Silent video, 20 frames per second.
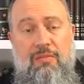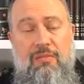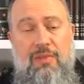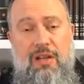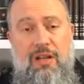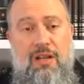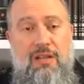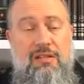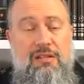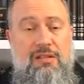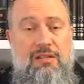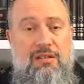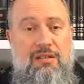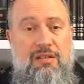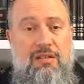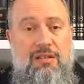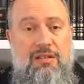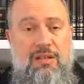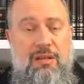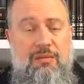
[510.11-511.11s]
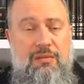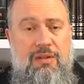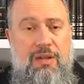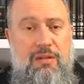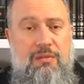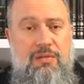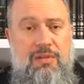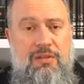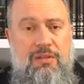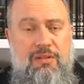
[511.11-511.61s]
But as
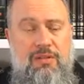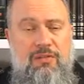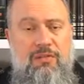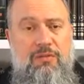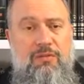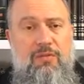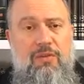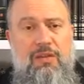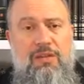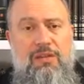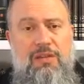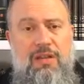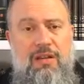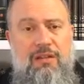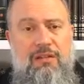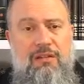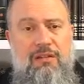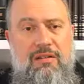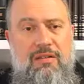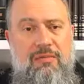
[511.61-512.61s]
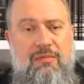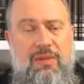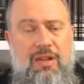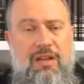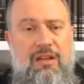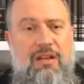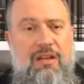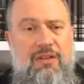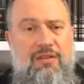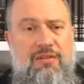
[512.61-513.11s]
Shabtai Ben Dov points out,
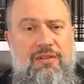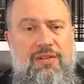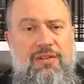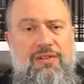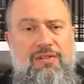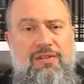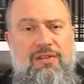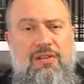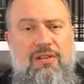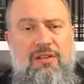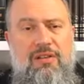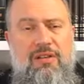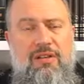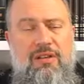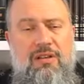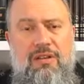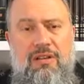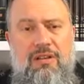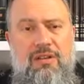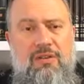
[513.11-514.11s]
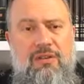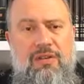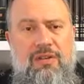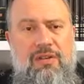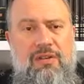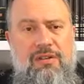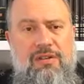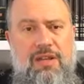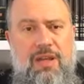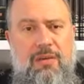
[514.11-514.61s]
many countries,
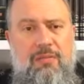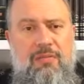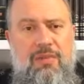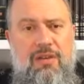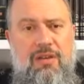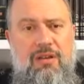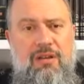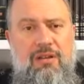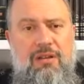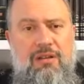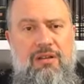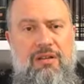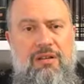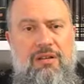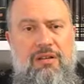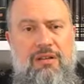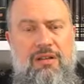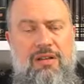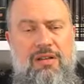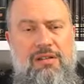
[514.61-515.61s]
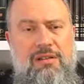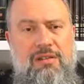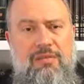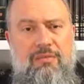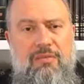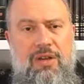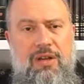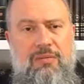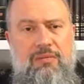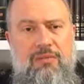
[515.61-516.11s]
including Zambia and
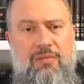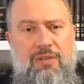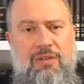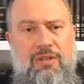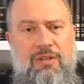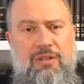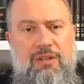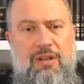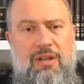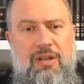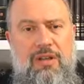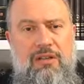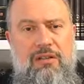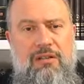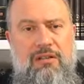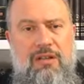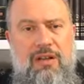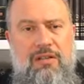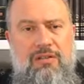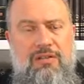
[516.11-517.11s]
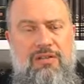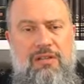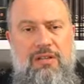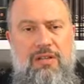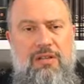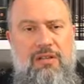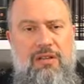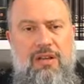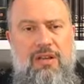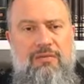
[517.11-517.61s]
Zimbabwe and
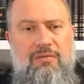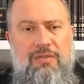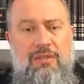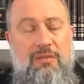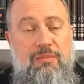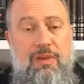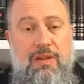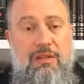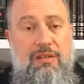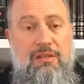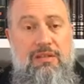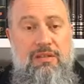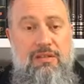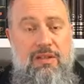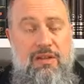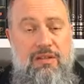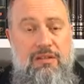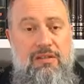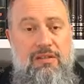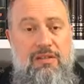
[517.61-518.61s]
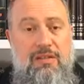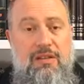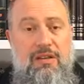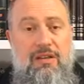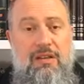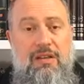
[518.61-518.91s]
Argentina, have Independence Days.